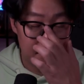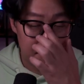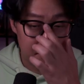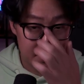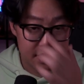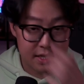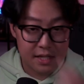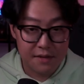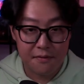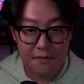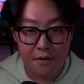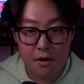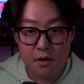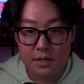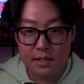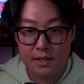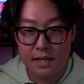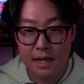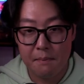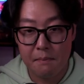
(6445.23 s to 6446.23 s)
First thing
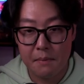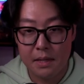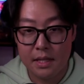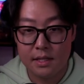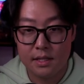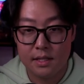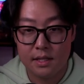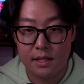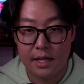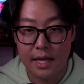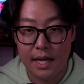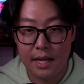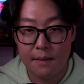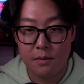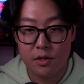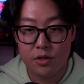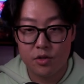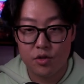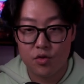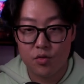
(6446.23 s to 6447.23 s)
first, that means the
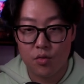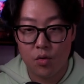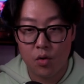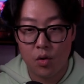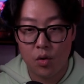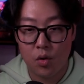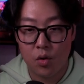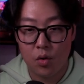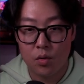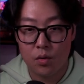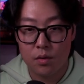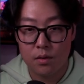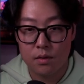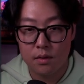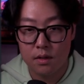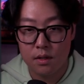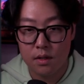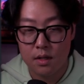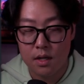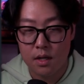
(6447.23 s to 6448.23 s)
game control
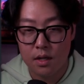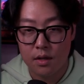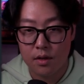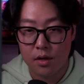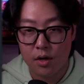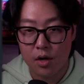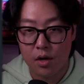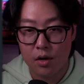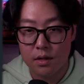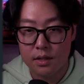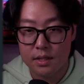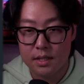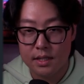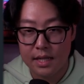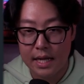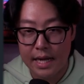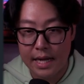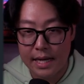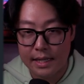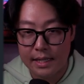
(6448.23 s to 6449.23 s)
the current
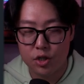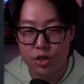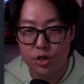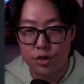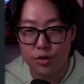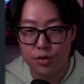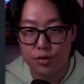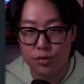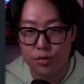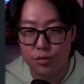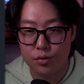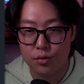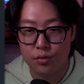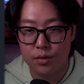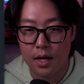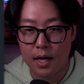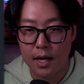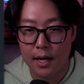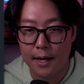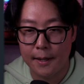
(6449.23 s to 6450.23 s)
state to
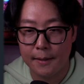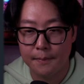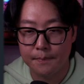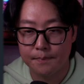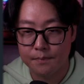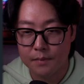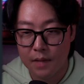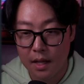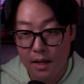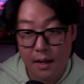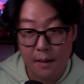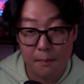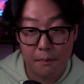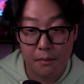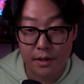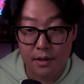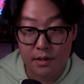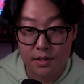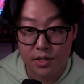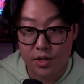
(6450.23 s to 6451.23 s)

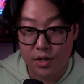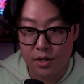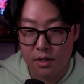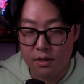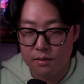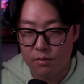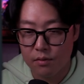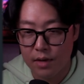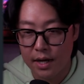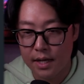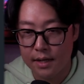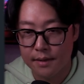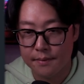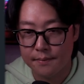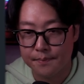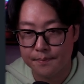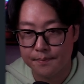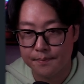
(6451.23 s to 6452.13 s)
player's turn, right?